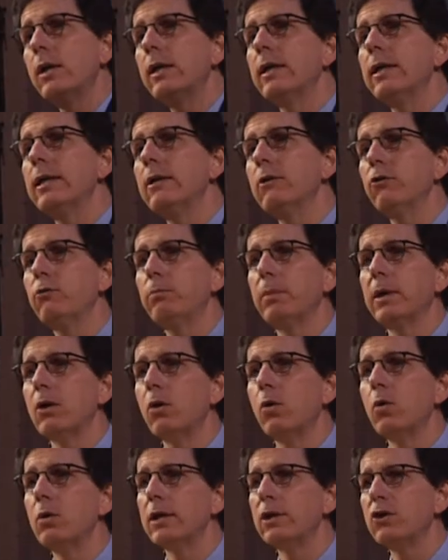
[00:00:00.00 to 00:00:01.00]
Khalil
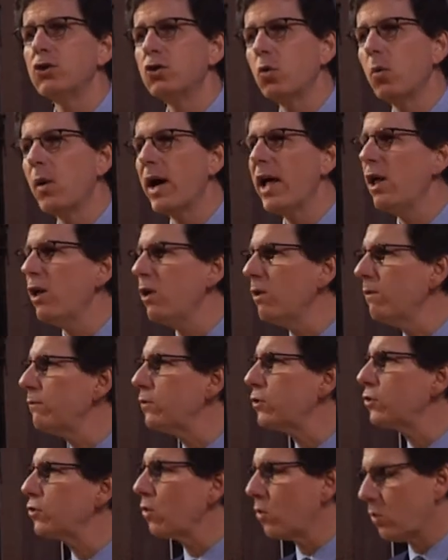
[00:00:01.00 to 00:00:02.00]
spent only
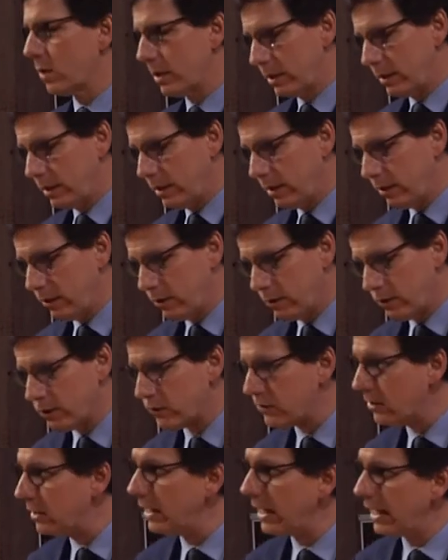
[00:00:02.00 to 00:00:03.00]
12 short
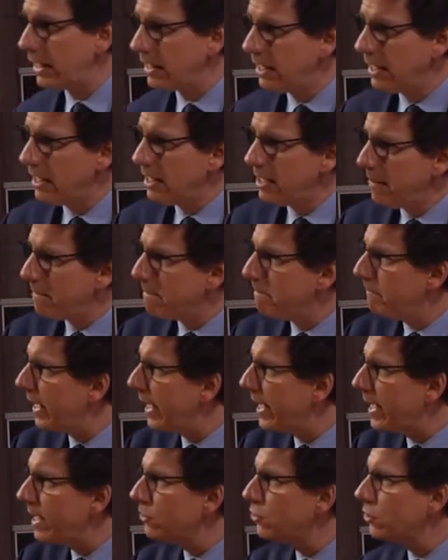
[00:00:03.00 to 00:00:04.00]
years in that
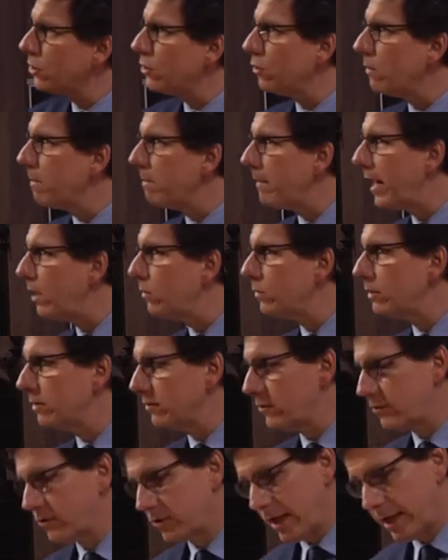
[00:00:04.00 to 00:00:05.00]
magical
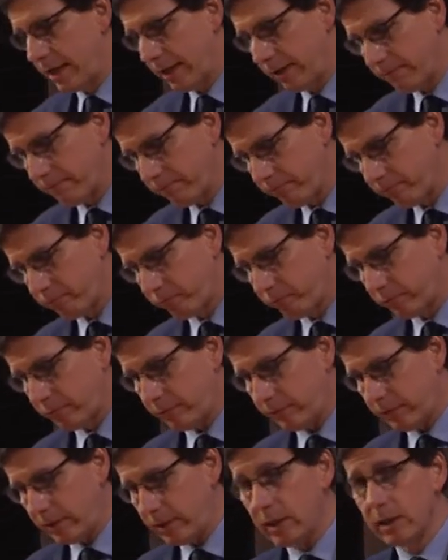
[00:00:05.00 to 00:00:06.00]
mountainous setting,
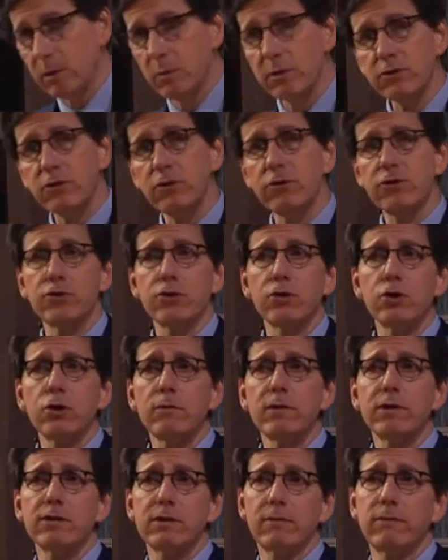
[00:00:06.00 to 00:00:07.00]
it was to
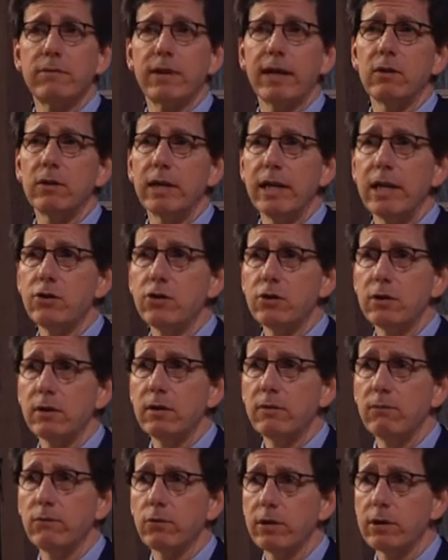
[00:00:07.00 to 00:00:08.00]
serve as the
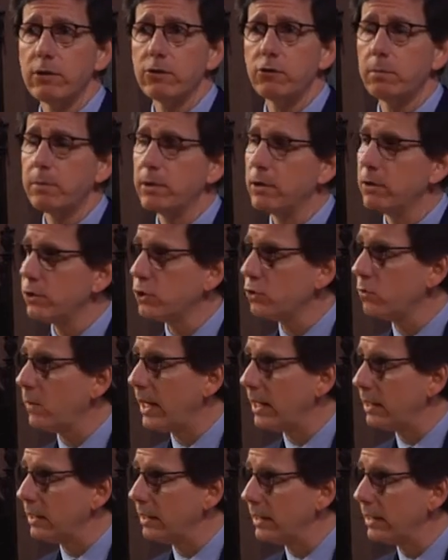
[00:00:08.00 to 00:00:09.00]
foundation for his
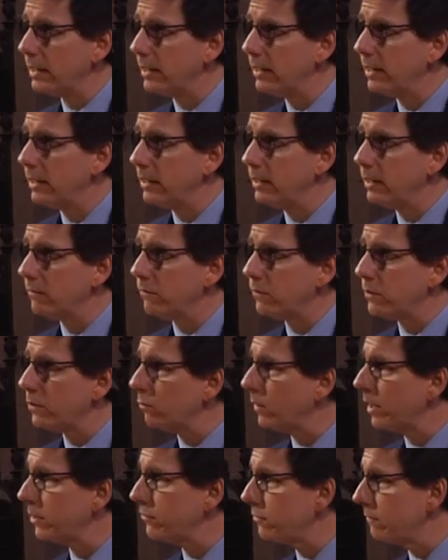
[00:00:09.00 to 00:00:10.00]
spirituality for
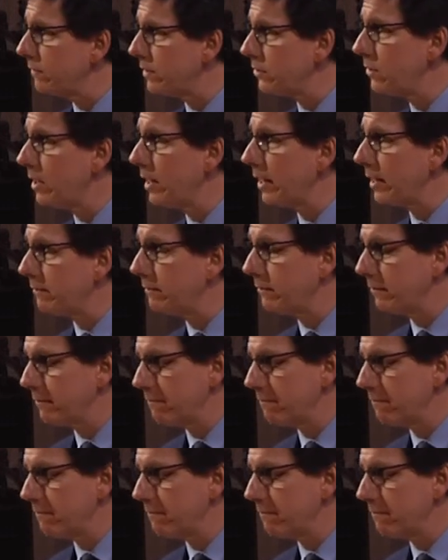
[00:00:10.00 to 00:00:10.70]
the rest of his life.